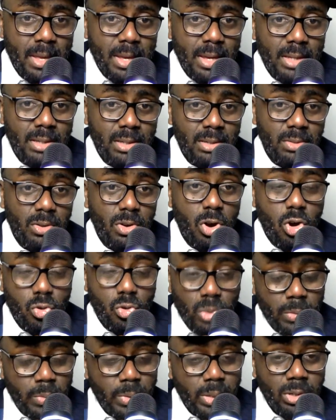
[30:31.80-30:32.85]
in terms of all
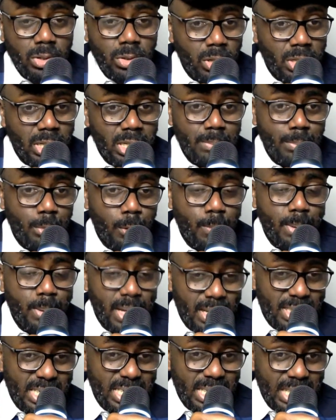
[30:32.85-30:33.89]
round when you're looking at both
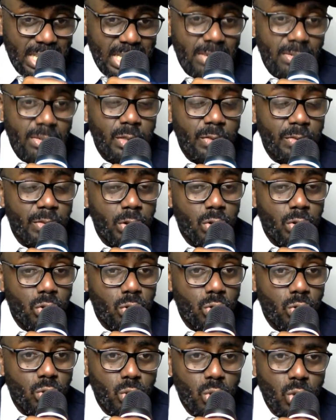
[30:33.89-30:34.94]
players, I think Christopher
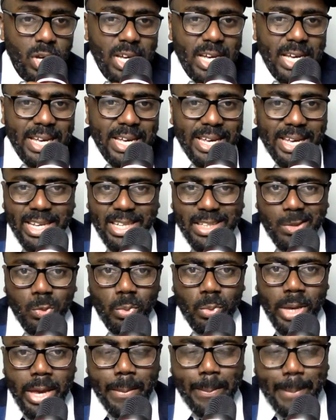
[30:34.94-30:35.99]
Nkunku is
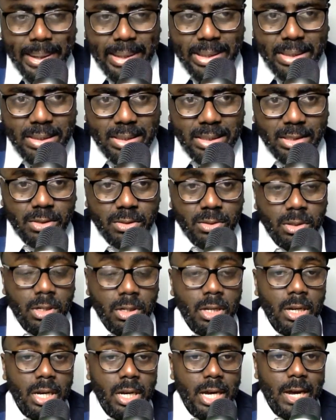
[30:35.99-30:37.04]
way better
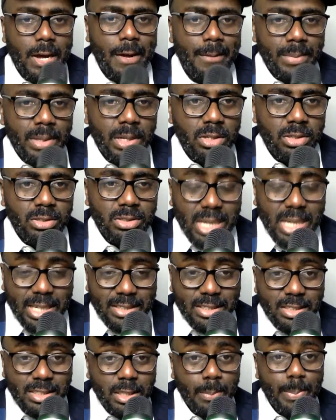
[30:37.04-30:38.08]
than Nicholas Jackson.
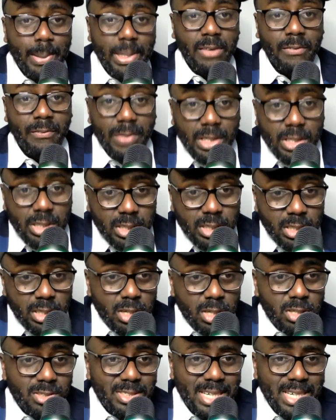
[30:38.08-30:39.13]
Is the better finisher than
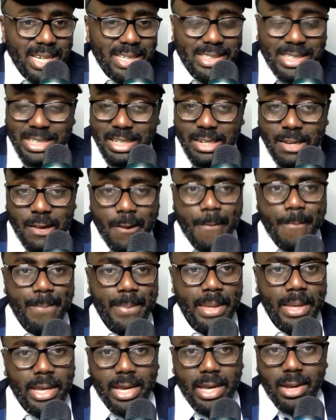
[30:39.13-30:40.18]
Nicholas Jackson.
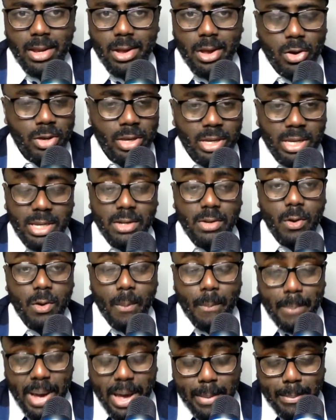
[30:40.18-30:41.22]
He can
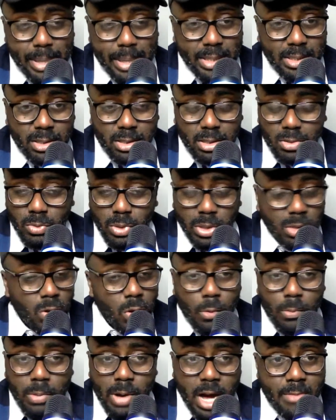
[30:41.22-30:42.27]
combine better with Cole
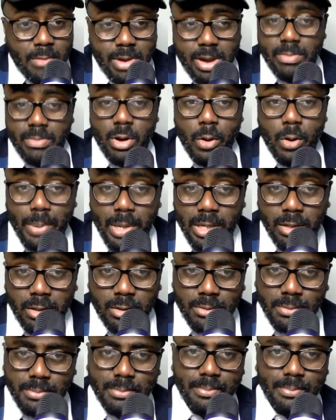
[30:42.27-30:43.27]
Palmer, in my opinion.